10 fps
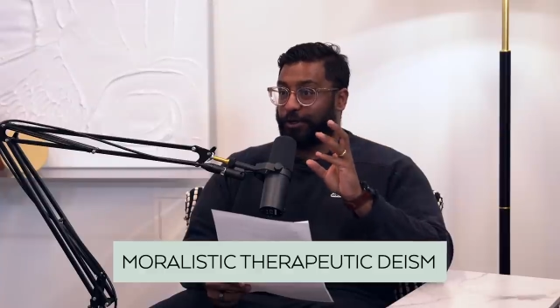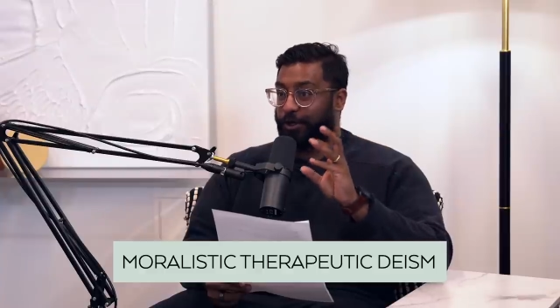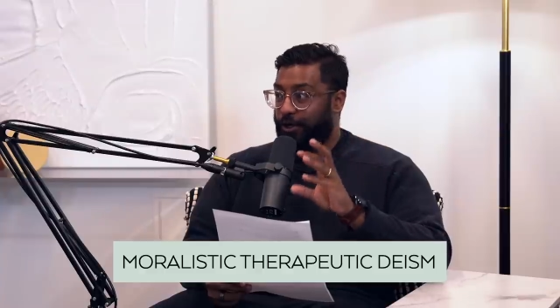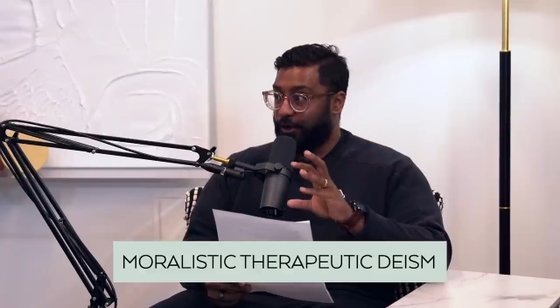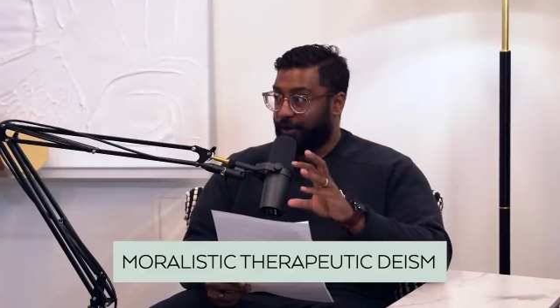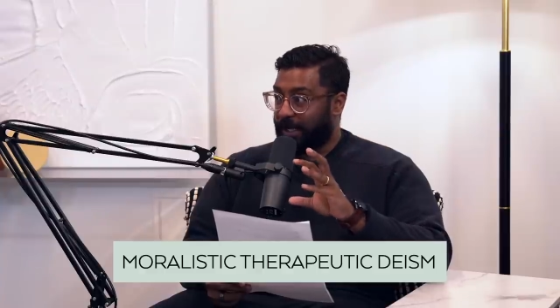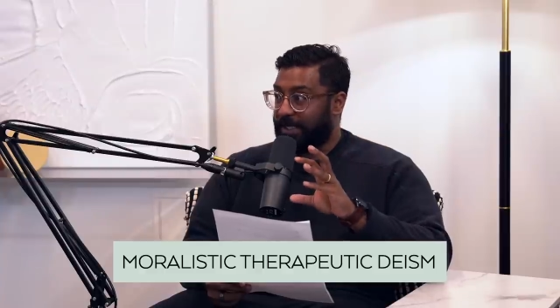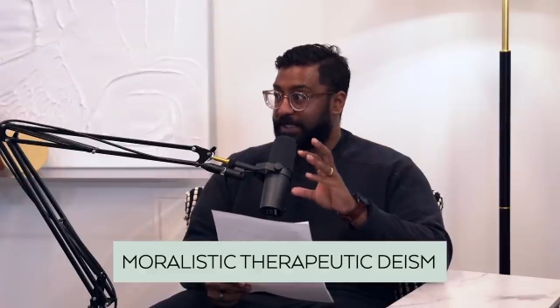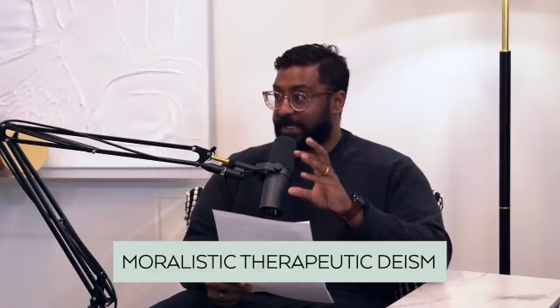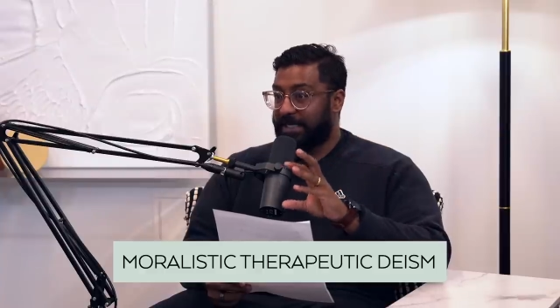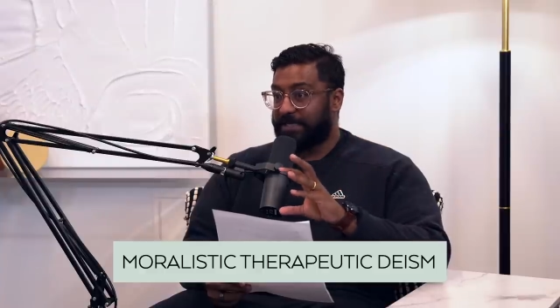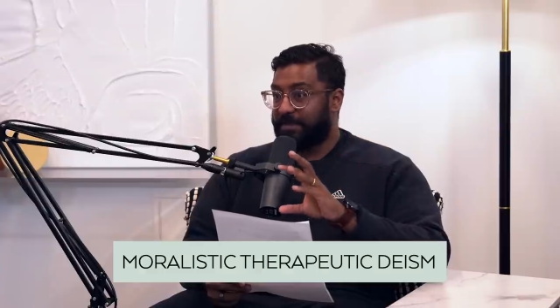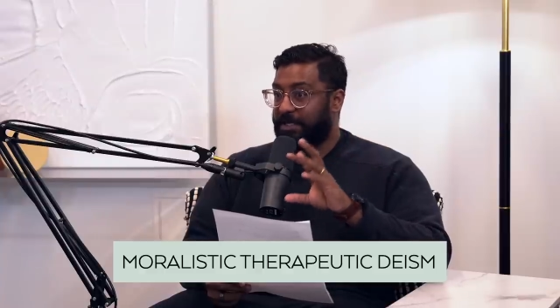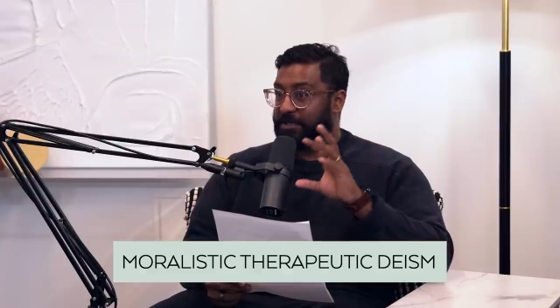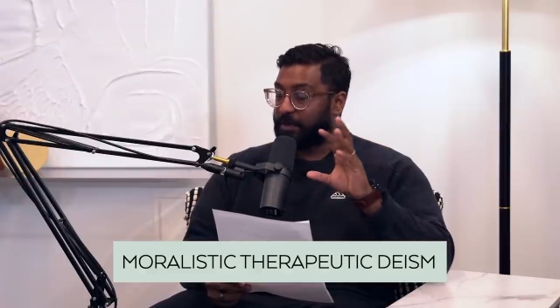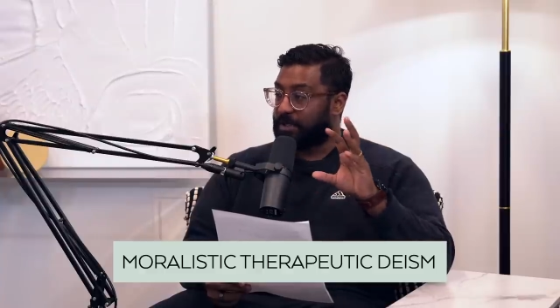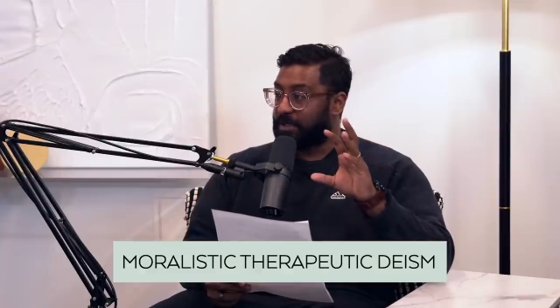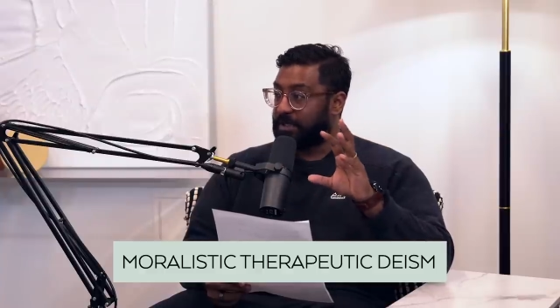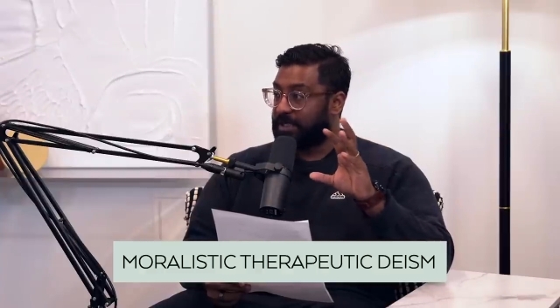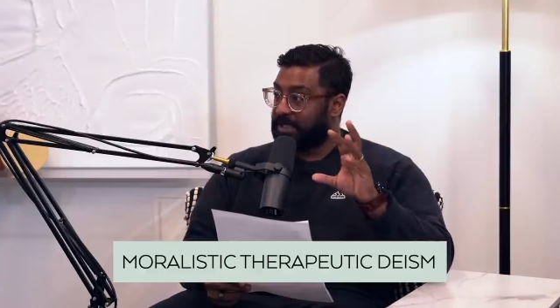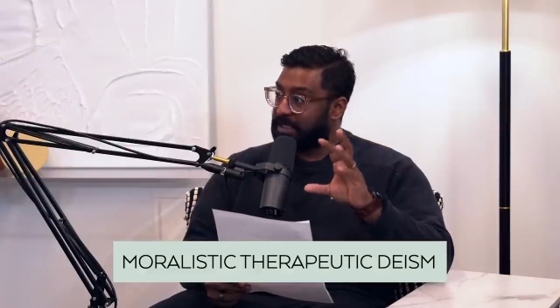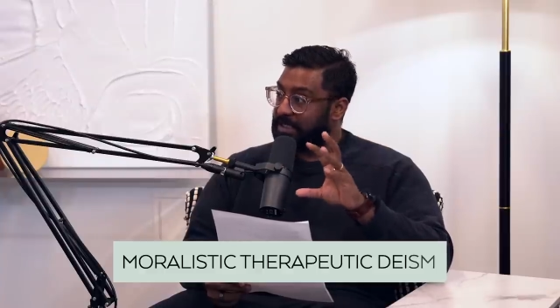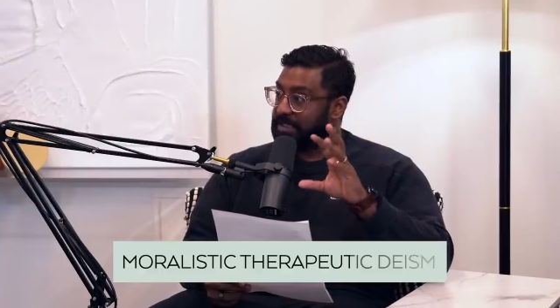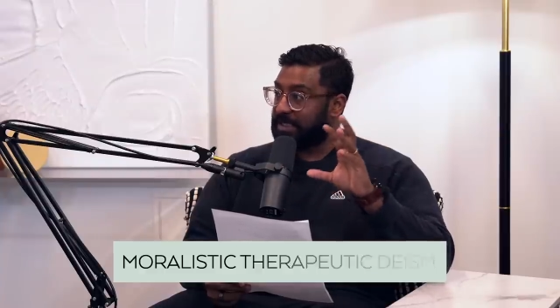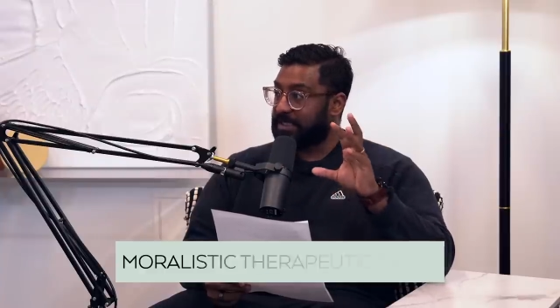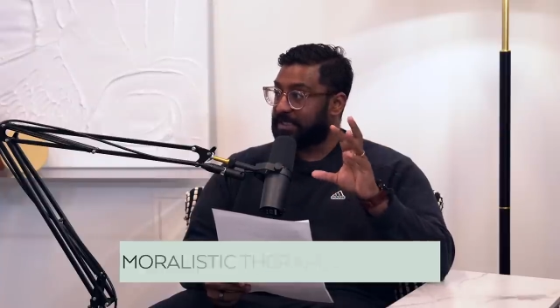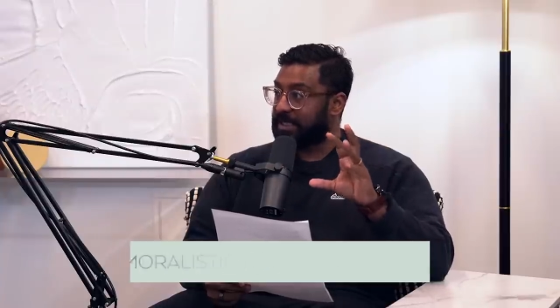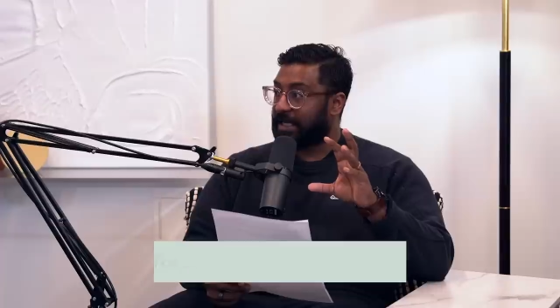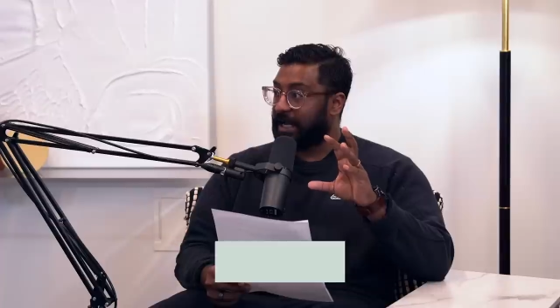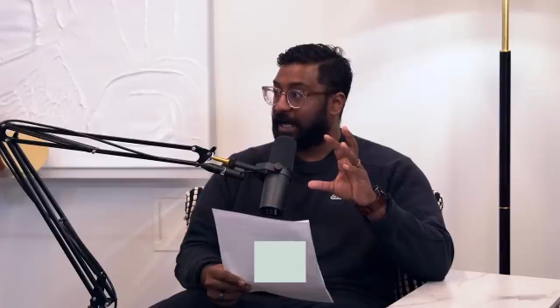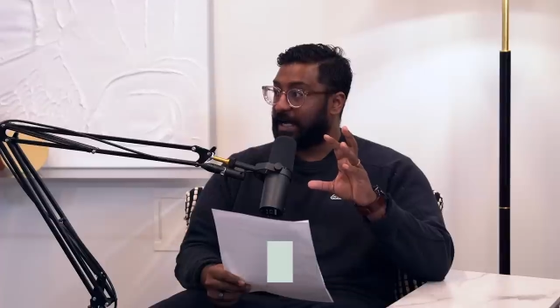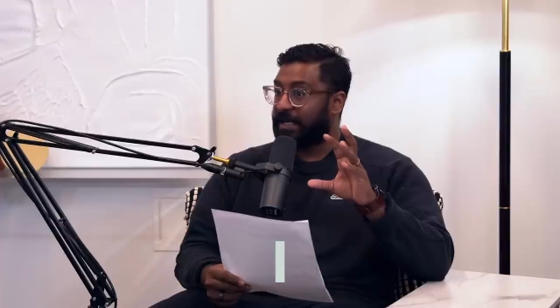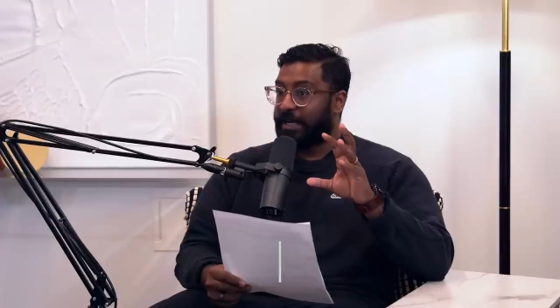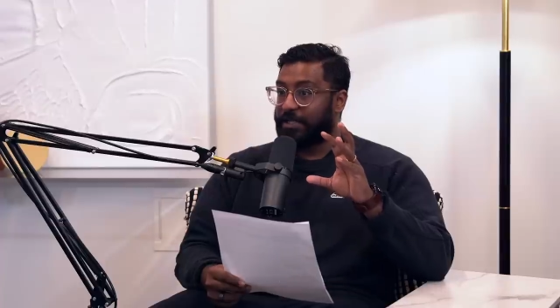curing, deism deals with the deity to, to God.